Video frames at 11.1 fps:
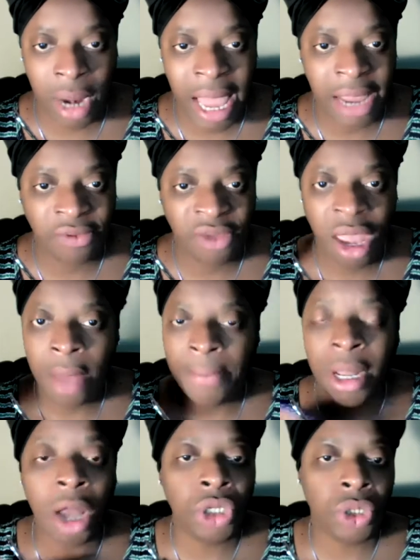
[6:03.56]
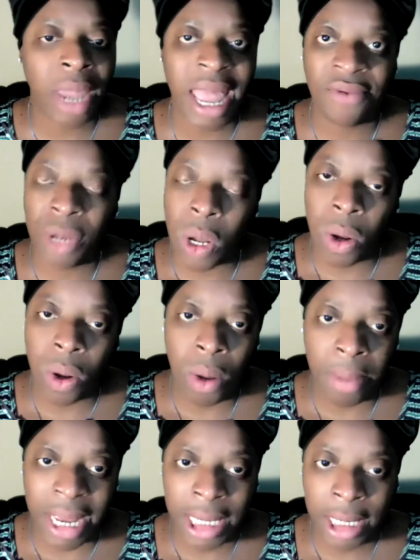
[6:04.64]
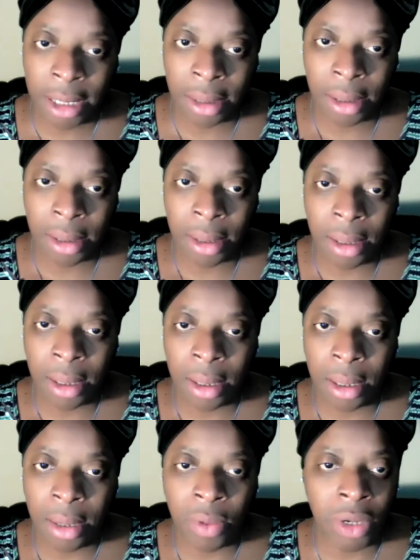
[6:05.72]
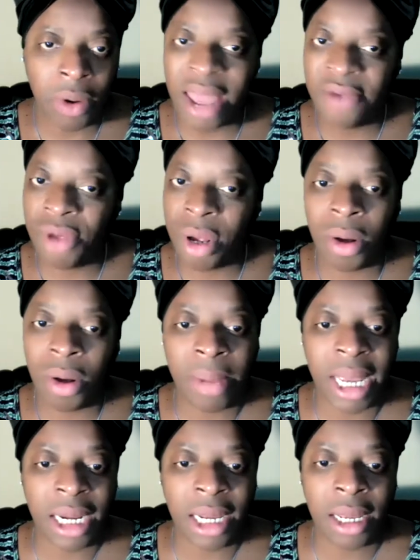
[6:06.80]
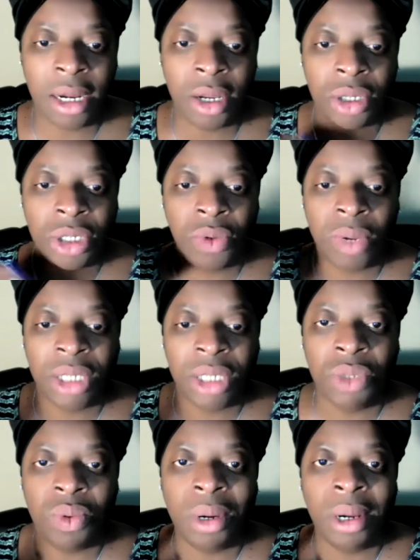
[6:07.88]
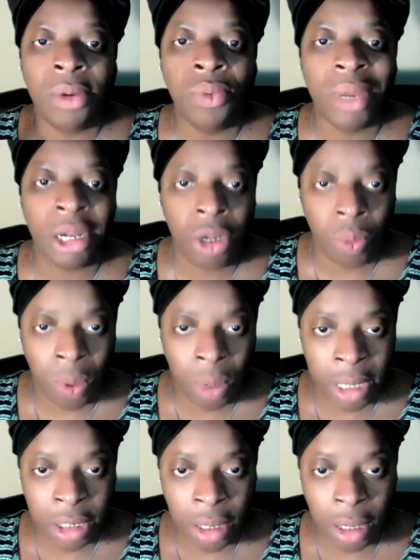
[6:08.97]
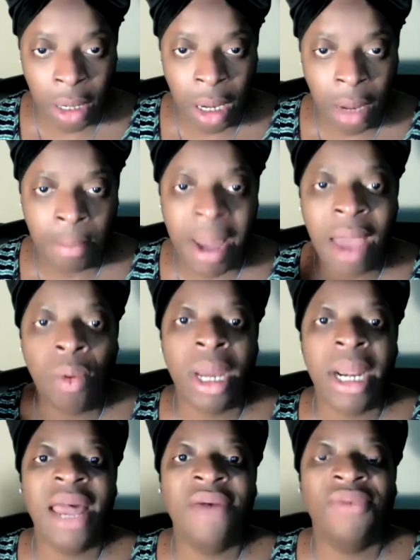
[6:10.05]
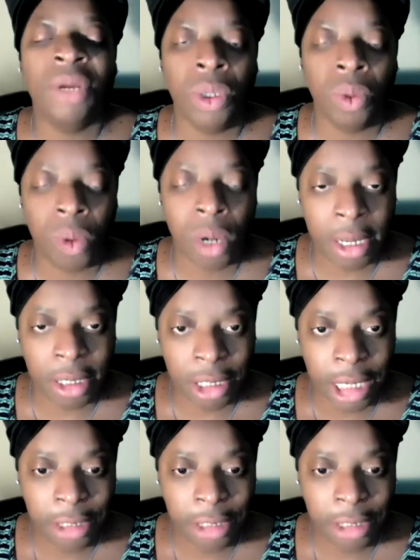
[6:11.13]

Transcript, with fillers: life because you have your own money. Well, you have your own money, honey. You can do what you want, when you want, buy whatever you want.